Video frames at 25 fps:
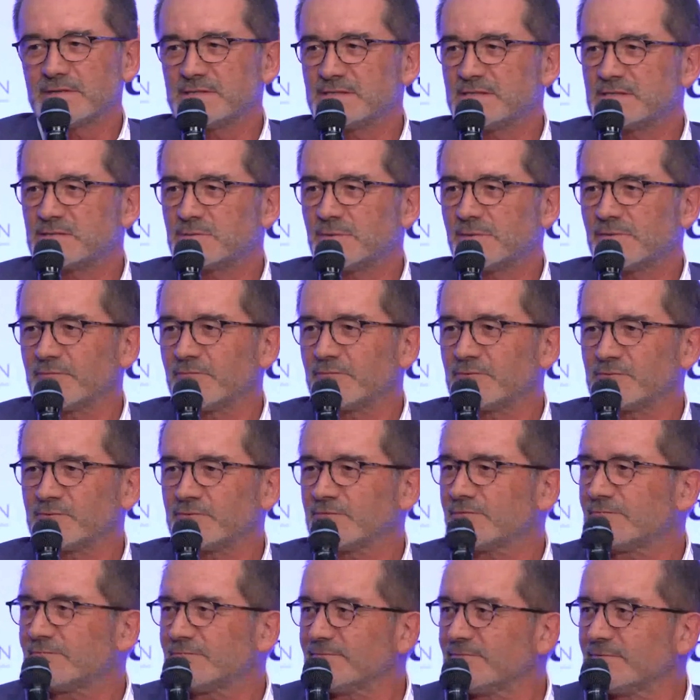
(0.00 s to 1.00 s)
is this,
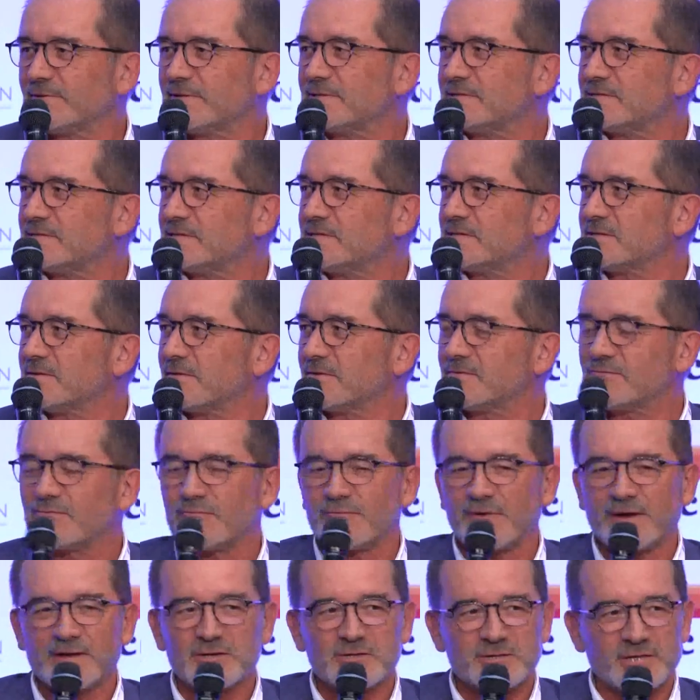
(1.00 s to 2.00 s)
what is this uh,
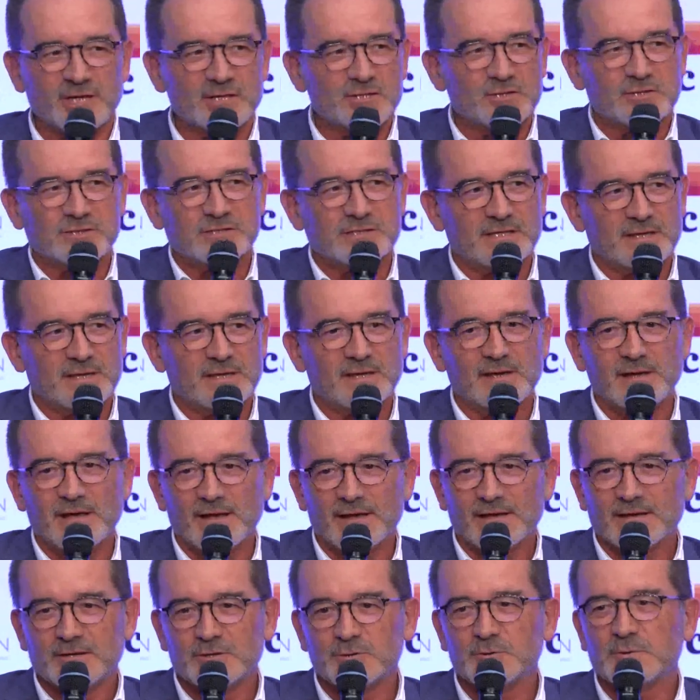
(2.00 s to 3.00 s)
French agency
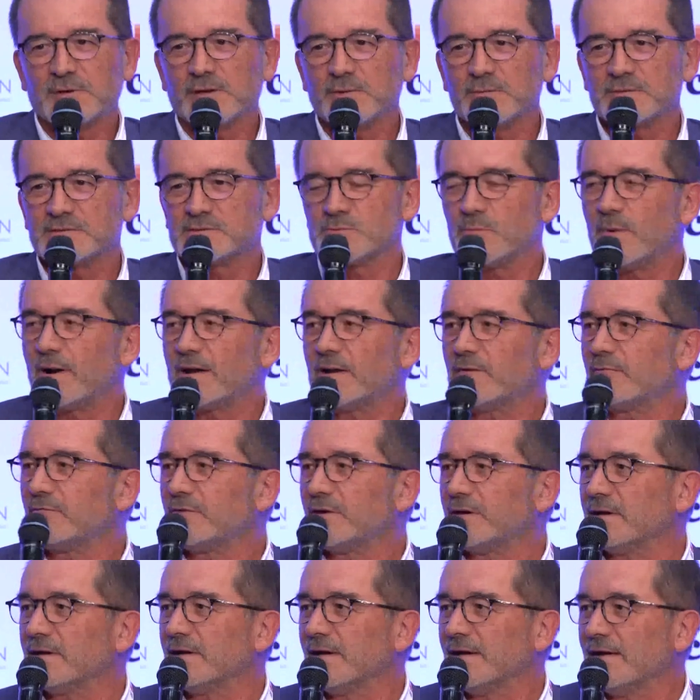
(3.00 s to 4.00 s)
doing with one of
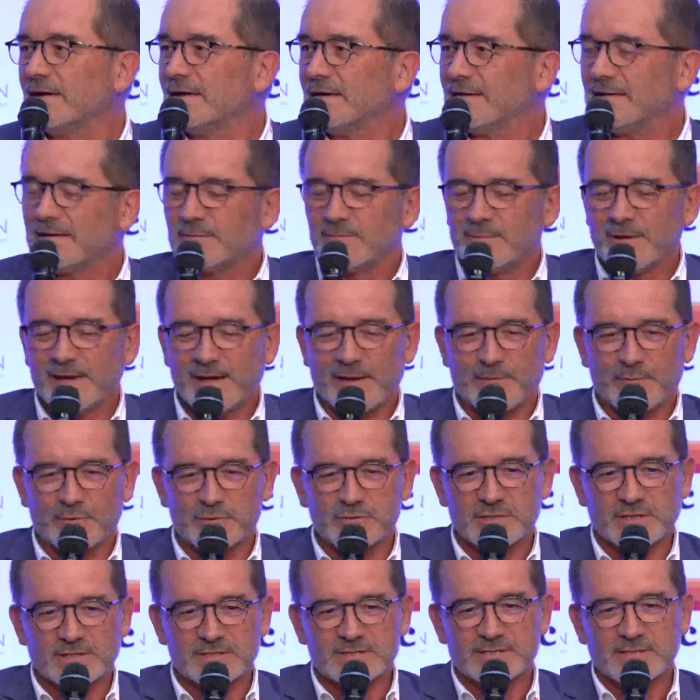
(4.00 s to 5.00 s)
the mega
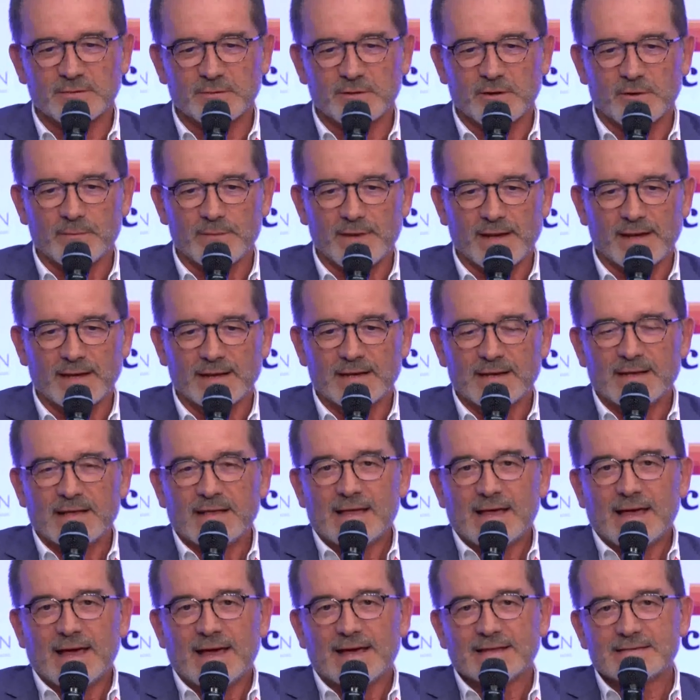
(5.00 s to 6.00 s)
projects in Saudi Arabia.
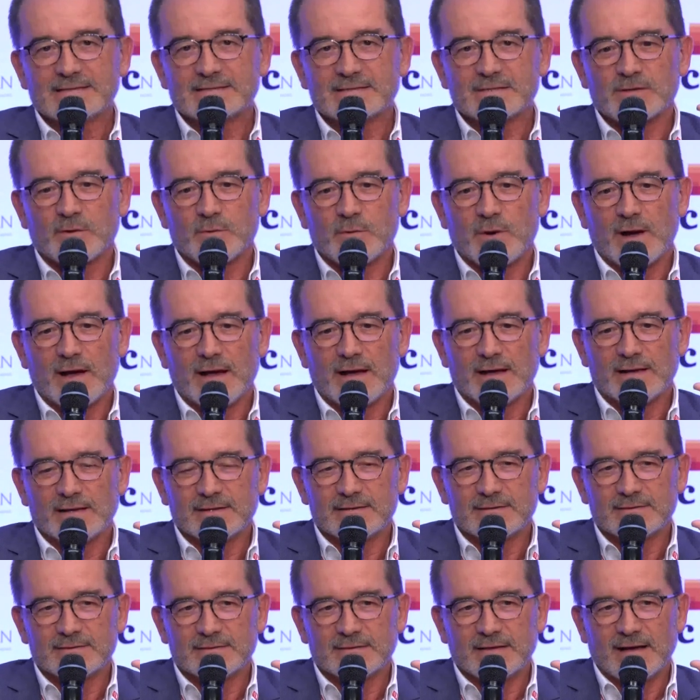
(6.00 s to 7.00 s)
And so
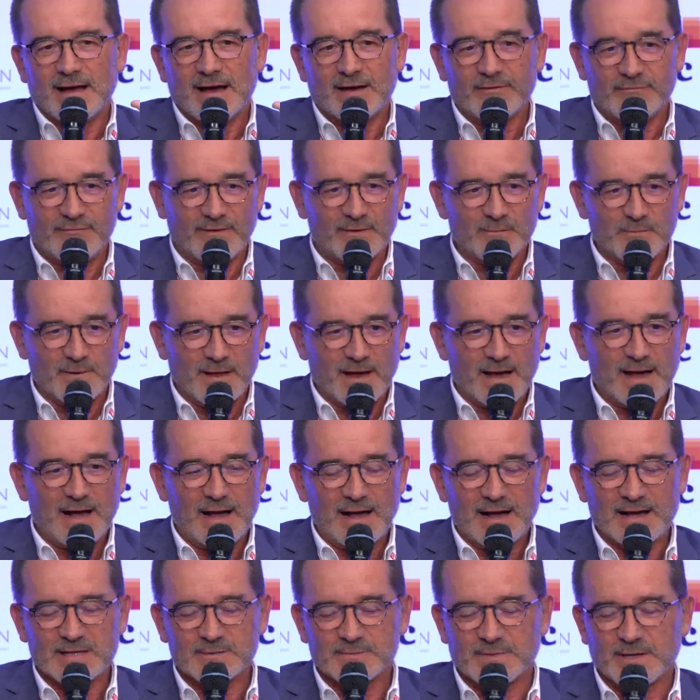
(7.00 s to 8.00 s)
uh,
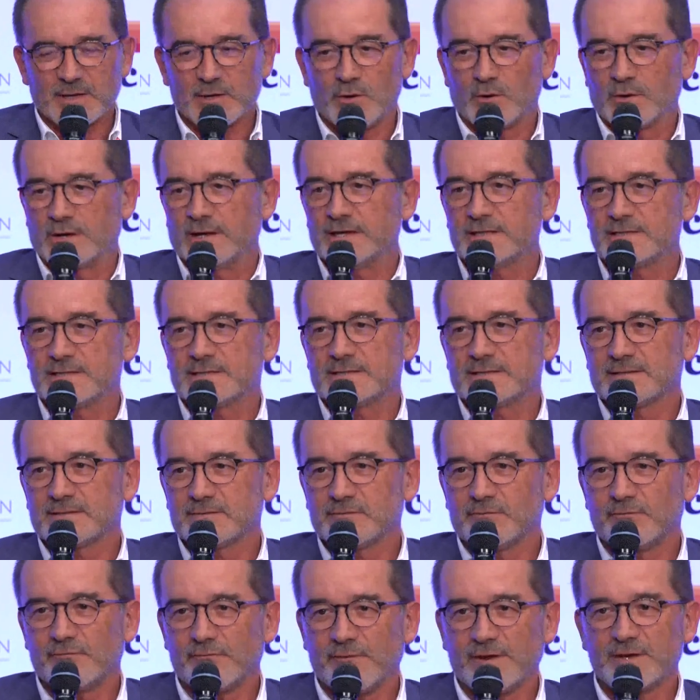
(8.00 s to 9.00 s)
Afalula, as we call it,
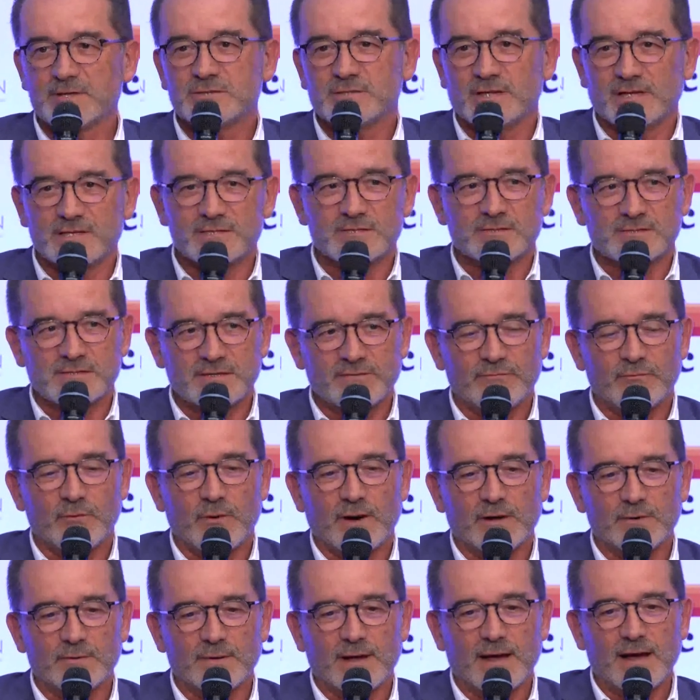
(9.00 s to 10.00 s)
the French agency for
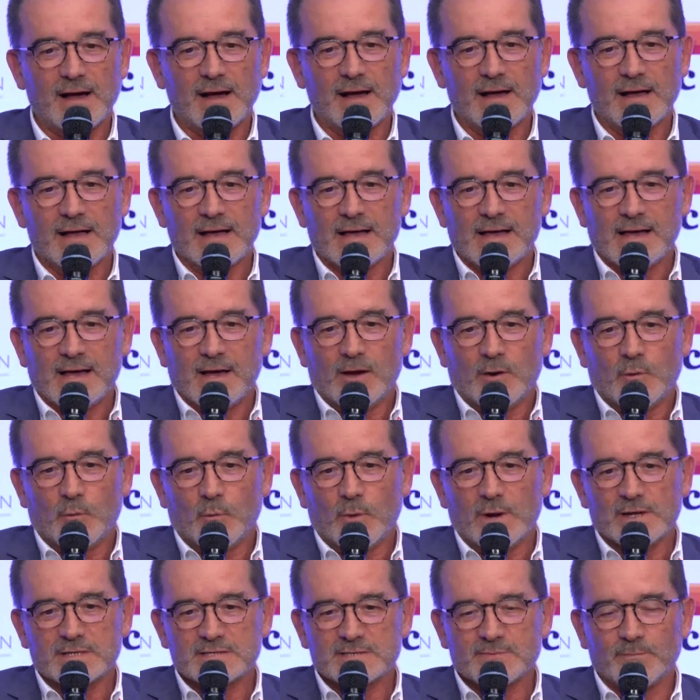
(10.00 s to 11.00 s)
Alula,
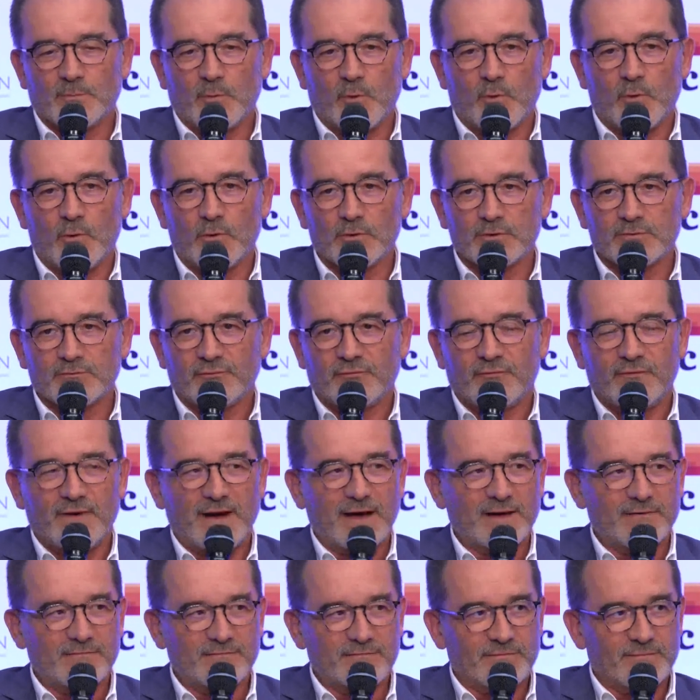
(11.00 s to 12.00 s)
was born
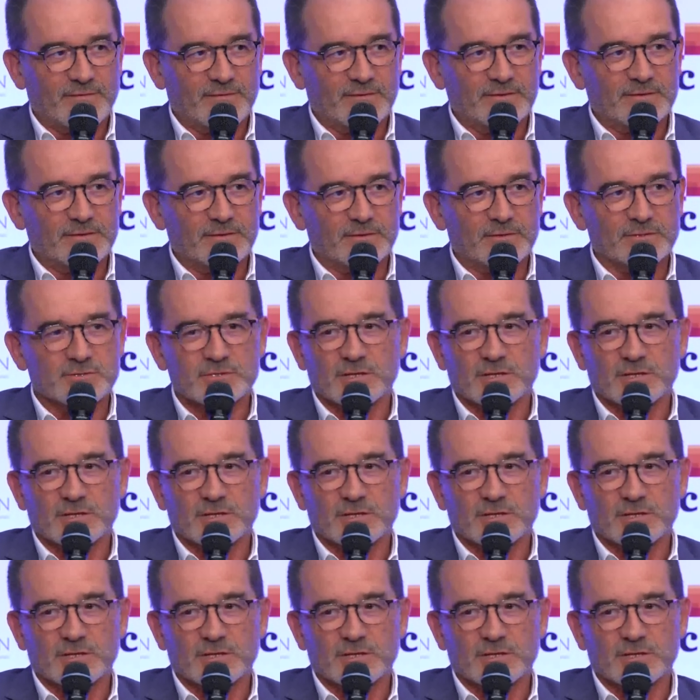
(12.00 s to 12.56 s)
five years